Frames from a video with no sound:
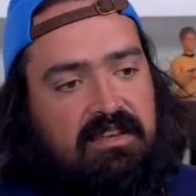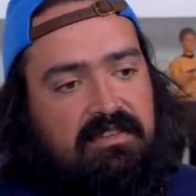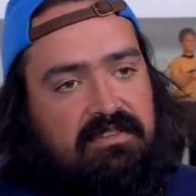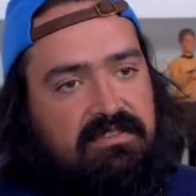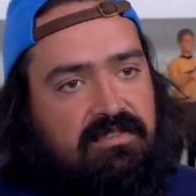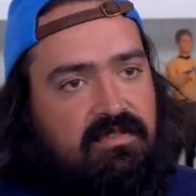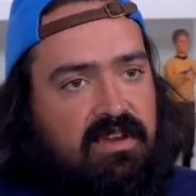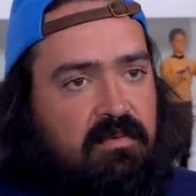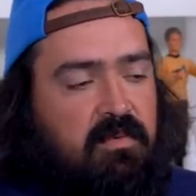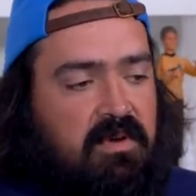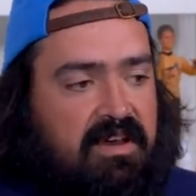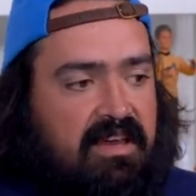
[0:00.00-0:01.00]
and there's
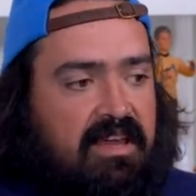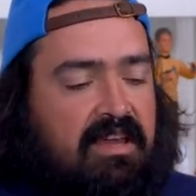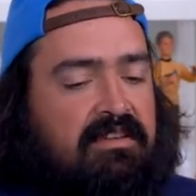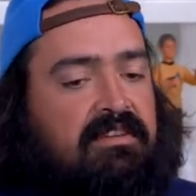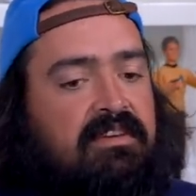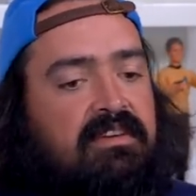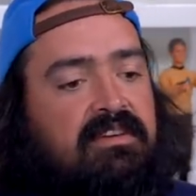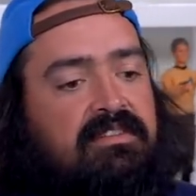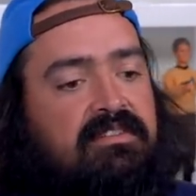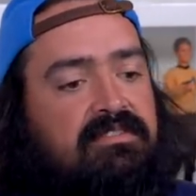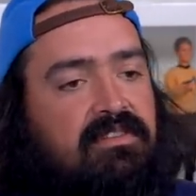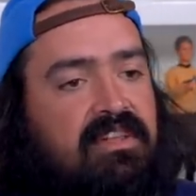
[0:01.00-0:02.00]
Great White,
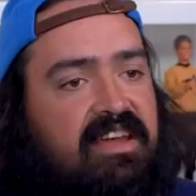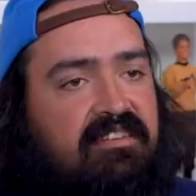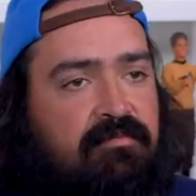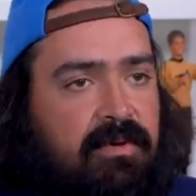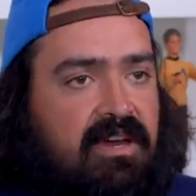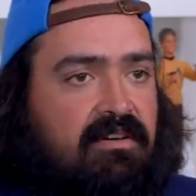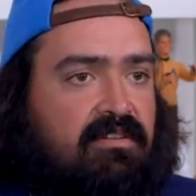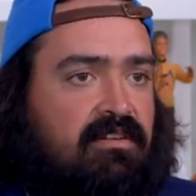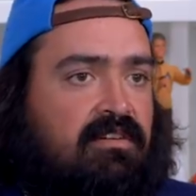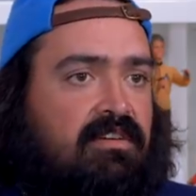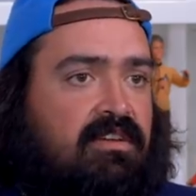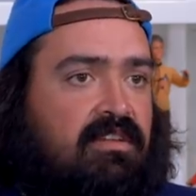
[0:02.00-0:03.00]
there's Life Powder,